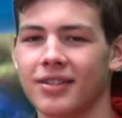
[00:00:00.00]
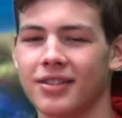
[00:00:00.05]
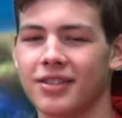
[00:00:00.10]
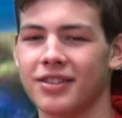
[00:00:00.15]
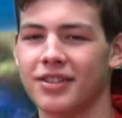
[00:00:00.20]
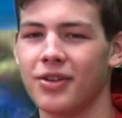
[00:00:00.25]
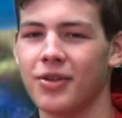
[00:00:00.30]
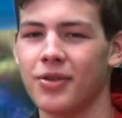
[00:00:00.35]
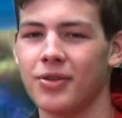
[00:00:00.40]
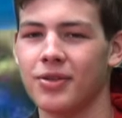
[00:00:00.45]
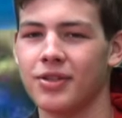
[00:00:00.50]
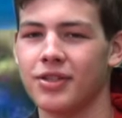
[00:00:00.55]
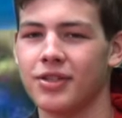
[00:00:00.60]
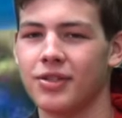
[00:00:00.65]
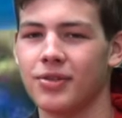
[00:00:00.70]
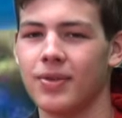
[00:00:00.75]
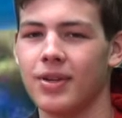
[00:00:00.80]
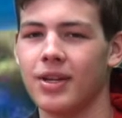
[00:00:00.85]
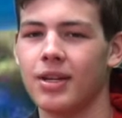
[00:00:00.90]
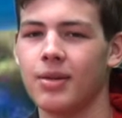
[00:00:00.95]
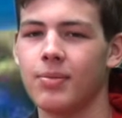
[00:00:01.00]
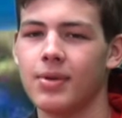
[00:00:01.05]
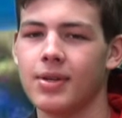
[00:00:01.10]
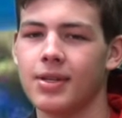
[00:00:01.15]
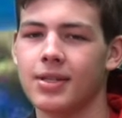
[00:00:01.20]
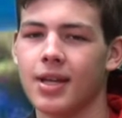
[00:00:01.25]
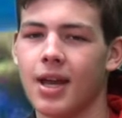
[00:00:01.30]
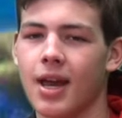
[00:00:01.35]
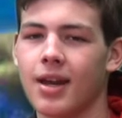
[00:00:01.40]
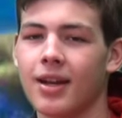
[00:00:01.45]
Students, you need to be
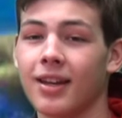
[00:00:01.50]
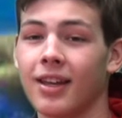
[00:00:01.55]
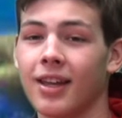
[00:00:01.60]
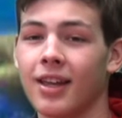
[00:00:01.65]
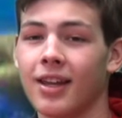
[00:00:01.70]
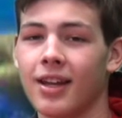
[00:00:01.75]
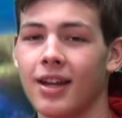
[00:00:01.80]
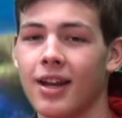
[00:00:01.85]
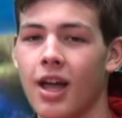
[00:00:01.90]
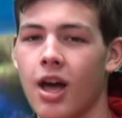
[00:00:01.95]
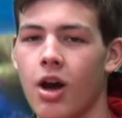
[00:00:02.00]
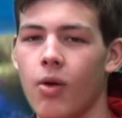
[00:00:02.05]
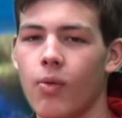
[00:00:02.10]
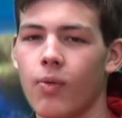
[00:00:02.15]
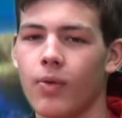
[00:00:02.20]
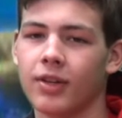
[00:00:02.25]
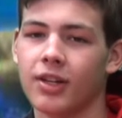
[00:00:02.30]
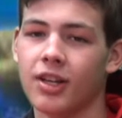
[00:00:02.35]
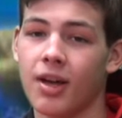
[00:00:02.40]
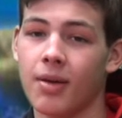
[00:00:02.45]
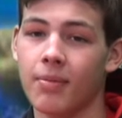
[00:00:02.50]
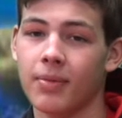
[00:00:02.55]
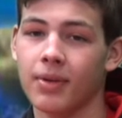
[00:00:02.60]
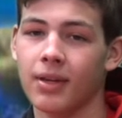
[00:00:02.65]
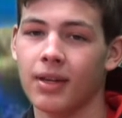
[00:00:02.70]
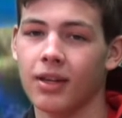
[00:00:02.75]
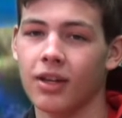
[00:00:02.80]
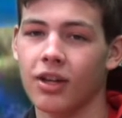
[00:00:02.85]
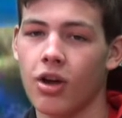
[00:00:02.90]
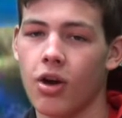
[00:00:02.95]
signing in and out when coming
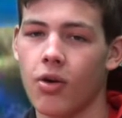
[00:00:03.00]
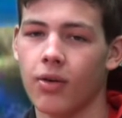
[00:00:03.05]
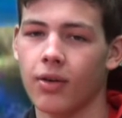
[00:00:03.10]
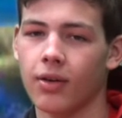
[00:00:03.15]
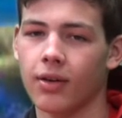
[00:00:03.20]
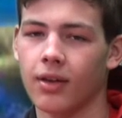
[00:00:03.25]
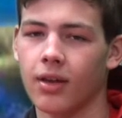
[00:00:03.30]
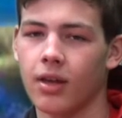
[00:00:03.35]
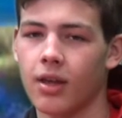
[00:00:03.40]
and going.